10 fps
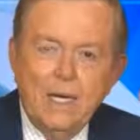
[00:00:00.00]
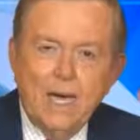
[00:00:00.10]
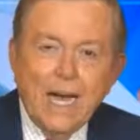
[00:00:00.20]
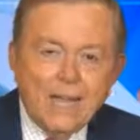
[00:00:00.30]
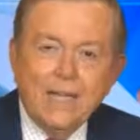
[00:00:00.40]

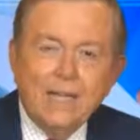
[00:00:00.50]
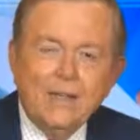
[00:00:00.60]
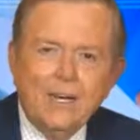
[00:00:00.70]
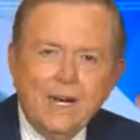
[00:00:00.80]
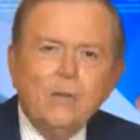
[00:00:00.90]
I
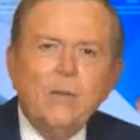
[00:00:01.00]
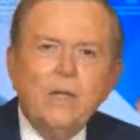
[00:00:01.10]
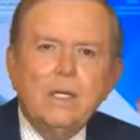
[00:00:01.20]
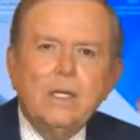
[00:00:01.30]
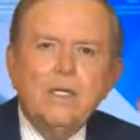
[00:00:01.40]
think that
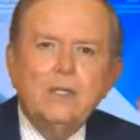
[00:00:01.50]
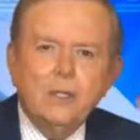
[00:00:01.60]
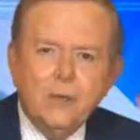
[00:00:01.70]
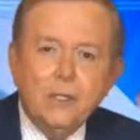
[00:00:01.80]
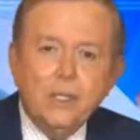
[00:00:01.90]
every
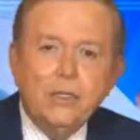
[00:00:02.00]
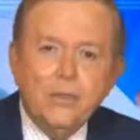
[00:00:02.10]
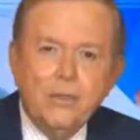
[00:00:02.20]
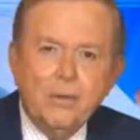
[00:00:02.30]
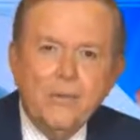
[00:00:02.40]

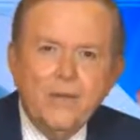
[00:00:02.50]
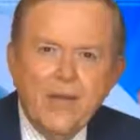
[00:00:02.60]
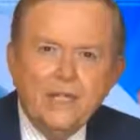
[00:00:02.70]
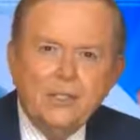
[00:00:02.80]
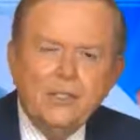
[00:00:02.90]
jurisdiction that made
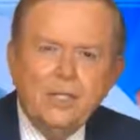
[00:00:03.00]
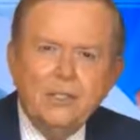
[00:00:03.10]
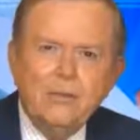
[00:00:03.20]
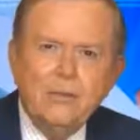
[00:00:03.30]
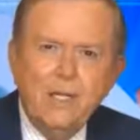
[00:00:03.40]
that
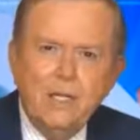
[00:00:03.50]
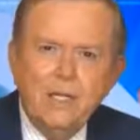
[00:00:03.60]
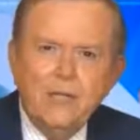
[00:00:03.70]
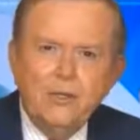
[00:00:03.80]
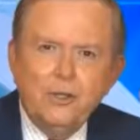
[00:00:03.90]
decision
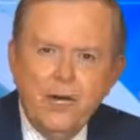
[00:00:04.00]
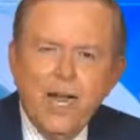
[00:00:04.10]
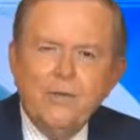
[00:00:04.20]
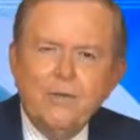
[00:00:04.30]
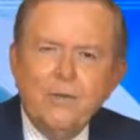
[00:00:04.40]
should
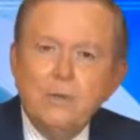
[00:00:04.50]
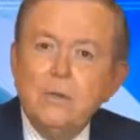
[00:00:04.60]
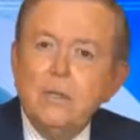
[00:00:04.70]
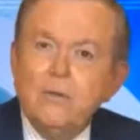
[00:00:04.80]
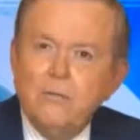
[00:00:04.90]
have to
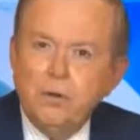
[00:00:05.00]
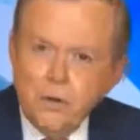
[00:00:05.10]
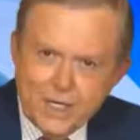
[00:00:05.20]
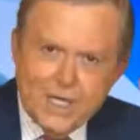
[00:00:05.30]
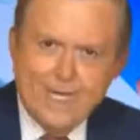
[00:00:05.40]

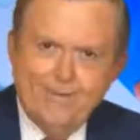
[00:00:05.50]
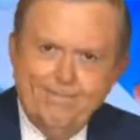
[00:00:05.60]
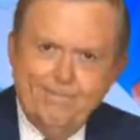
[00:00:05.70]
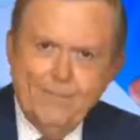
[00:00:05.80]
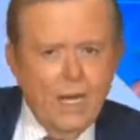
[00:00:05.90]
vote again.
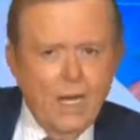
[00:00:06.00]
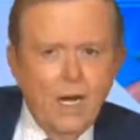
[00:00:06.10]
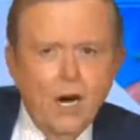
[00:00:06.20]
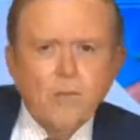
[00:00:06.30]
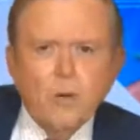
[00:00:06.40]

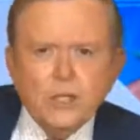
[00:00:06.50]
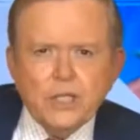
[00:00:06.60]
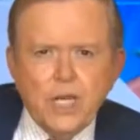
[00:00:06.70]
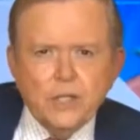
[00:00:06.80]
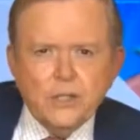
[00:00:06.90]
Our
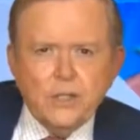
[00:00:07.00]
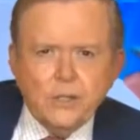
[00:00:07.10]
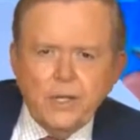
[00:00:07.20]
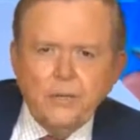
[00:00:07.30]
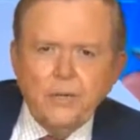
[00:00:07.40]
first guests
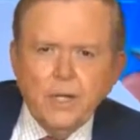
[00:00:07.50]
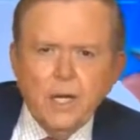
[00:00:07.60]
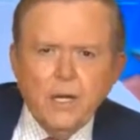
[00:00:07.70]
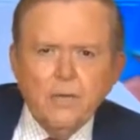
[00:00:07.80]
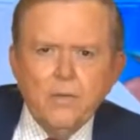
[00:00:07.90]
this evening
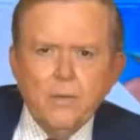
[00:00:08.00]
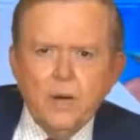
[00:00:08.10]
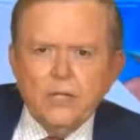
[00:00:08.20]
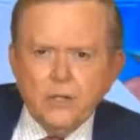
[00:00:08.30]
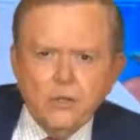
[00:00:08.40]
have
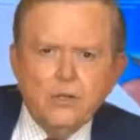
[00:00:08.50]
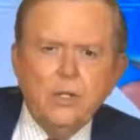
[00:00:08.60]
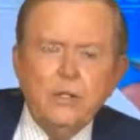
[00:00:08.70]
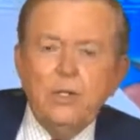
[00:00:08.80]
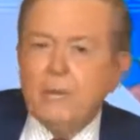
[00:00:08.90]
raised
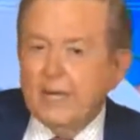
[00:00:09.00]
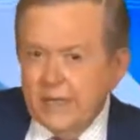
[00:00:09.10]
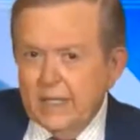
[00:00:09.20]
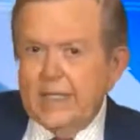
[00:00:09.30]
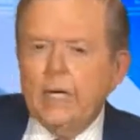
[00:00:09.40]
concerns about
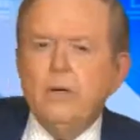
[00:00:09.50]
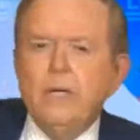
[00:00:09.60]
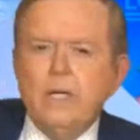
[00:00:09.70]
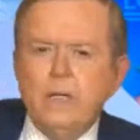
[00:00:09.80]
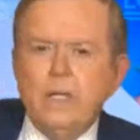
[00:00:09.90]
the
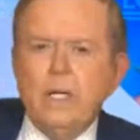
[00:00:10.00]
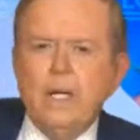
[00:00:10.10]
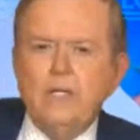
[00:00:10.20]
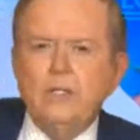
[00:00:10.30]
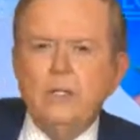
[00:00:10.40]
integrity of the
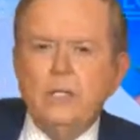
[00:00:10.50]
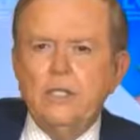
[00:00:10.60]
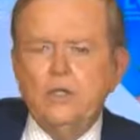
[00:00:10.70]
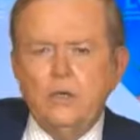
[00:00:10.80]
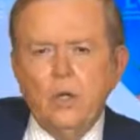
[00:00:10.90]
election
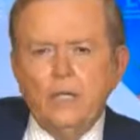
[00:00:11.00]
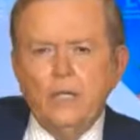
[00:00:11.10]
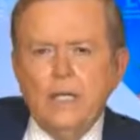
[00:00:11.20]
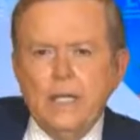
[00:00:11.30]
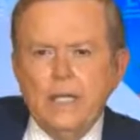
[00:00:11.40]
in
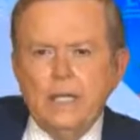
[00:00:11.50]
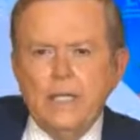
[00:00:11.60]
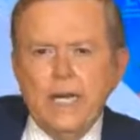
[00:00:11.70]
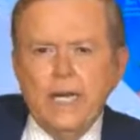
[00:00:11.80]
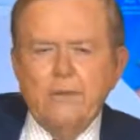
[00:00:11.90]
Georgia.
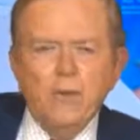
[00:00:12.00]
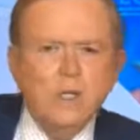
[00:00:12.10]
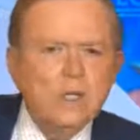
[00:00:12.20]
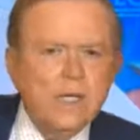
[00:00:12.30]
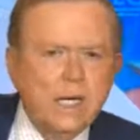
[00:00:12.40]
Today, a
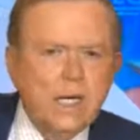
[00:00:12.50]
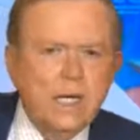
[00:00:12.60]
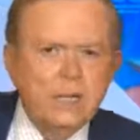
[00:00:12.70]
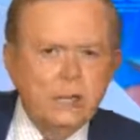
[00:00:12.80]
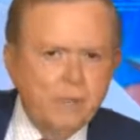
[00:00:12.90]
Fulton
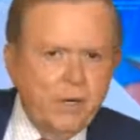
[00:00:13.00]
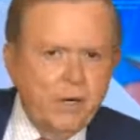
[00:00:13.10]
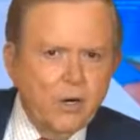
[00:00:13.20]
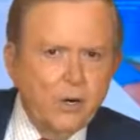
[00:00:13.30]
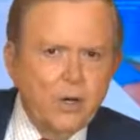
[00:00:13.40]
County
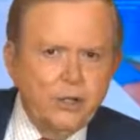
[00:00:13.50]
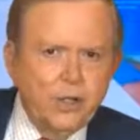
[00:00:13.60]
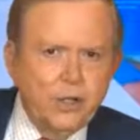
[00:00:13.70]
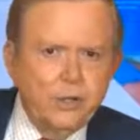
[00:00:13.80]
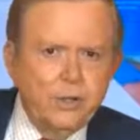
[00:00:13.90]
Superior Court
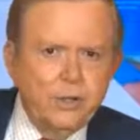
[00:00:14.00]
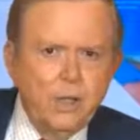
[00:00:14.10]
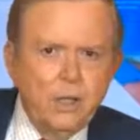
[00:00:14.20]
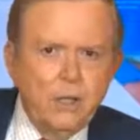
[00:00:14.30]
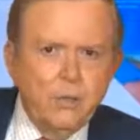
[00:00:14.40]
judge
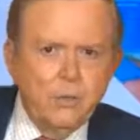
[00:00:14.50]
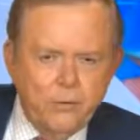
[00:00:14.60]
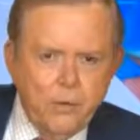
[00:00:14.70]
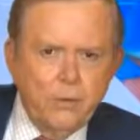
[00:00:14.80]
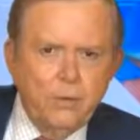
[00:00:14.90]

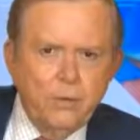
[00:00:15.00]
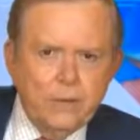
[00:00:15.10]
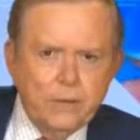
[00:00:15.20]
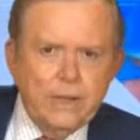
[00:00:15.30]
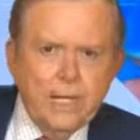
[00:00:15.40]

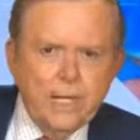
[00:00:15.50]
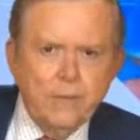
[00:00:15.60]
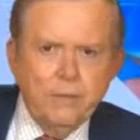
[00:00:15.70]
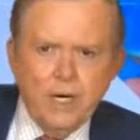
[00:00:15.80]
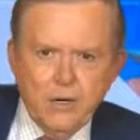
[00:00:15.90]
refused to take
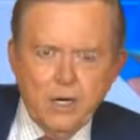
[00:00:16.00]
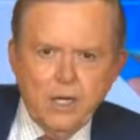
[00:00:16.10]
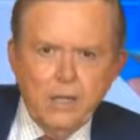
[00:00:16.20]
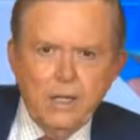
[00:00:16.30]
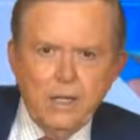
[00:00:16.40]
up a hearing
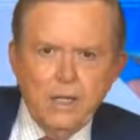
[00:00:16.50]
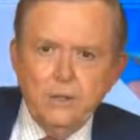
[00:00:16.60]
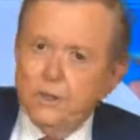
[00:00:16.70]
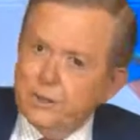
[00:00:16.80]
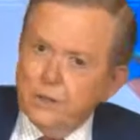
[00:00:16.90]

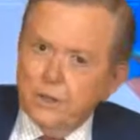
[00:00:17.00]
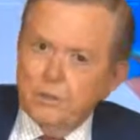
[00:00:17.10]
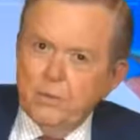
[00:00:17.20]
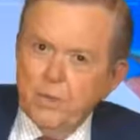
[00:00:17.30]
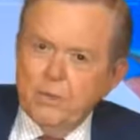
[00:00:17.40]
to
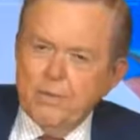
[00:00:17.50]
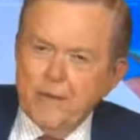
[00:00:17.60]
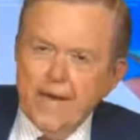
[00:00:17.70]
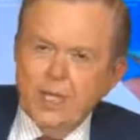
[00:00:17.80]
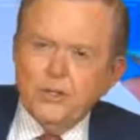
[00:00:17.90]
determine whether
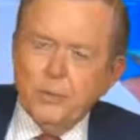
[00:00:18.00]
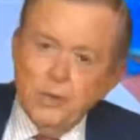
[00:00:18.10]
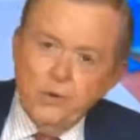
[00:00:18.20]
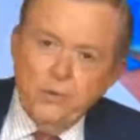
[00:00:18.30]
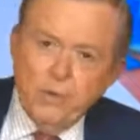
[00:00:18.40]
ballots from
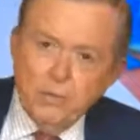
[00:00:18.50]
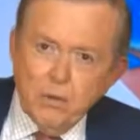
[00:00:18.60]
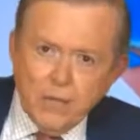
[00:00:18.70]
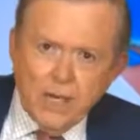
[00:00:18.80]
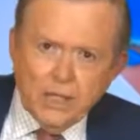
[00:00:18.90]
the
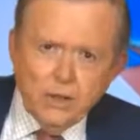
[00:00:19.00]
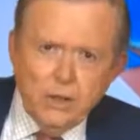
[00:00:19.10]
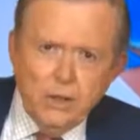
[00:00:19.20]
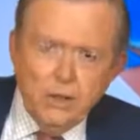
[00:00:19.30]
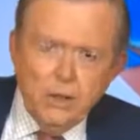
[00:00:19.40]
November
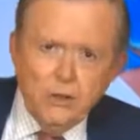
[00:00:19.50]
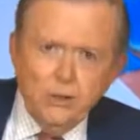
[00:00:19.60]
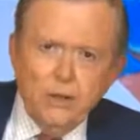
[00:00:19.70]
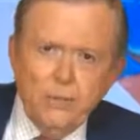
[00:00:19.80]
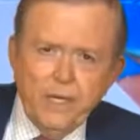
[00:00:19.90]
election
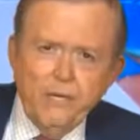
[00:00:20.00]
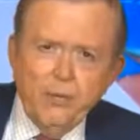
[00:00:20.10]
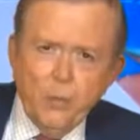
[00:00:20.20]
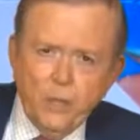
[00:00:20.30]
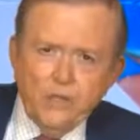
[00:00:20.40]
should be
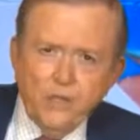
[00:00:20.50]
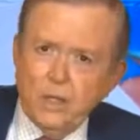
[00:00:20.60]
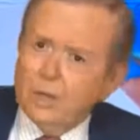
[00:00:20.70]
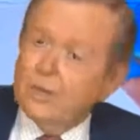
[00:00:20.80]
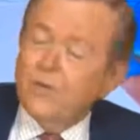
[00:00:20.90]

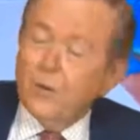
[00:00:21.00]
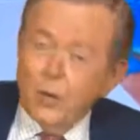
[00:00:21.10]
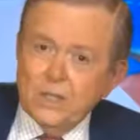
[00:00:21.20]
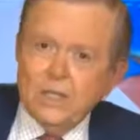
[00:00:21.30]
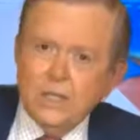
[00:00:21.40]

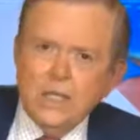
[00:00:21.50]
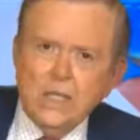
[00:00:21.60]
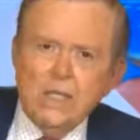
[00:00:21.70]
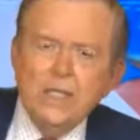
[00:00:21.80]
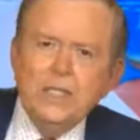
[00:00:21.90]

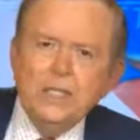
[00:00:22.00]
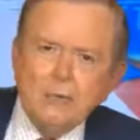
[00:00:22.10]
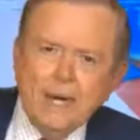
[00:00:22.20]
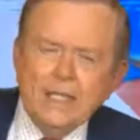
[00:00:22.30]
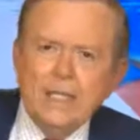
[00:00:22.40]
forensically
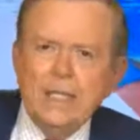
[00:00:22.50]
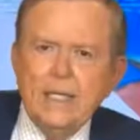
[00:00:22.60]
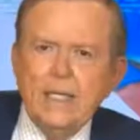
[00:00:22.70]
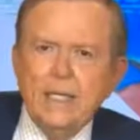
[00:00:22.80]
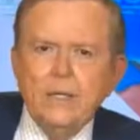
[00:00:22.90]
inspected.
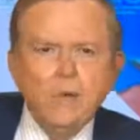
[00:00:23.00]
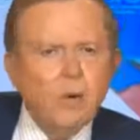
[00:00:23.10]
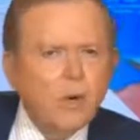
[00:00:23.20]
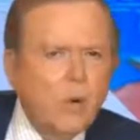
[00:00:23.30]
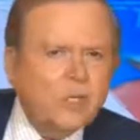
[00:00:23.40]
The
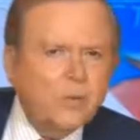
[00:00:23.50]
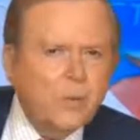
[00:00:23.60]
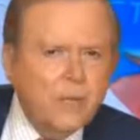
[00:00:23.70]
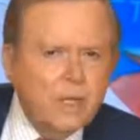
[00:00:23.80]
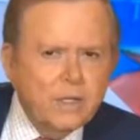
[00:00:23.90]
request
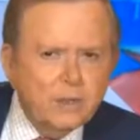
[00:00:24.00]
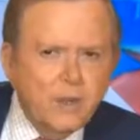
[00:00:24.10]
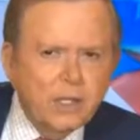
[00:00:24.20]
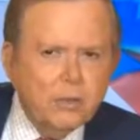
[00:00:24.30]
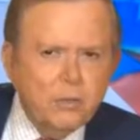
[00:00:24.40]
for the
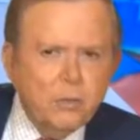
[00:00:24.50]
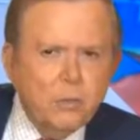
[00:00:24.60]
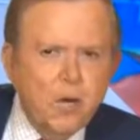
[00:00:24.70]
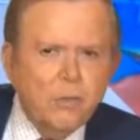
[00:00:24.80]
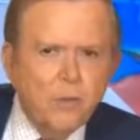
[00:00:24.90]
inspection
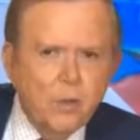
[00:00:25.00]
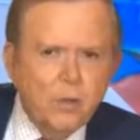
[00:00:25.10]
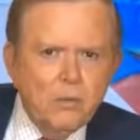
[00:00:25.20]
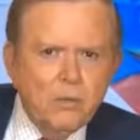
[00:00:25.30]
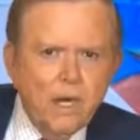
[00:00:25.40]
was brought
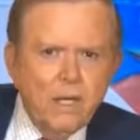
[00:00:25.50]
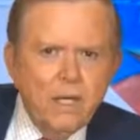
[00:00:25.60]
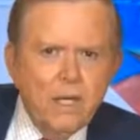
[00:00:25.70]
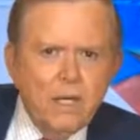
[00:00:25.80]
forward by